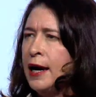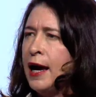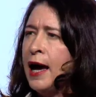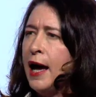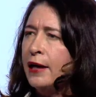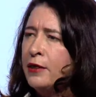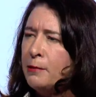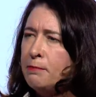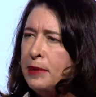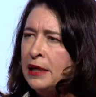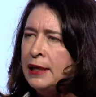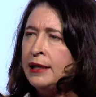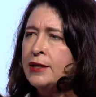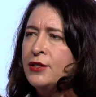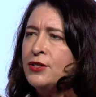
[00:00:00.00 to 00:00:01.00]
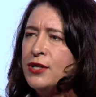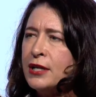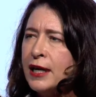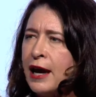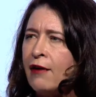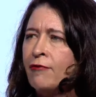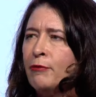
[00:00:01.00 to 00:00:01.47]
and the millions the
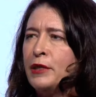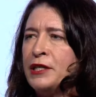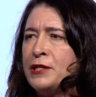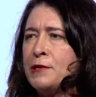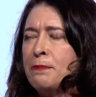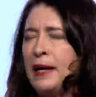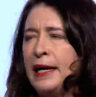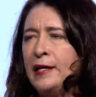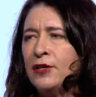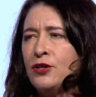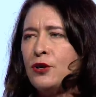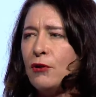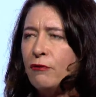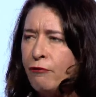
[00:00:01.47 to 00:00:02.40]
government spends on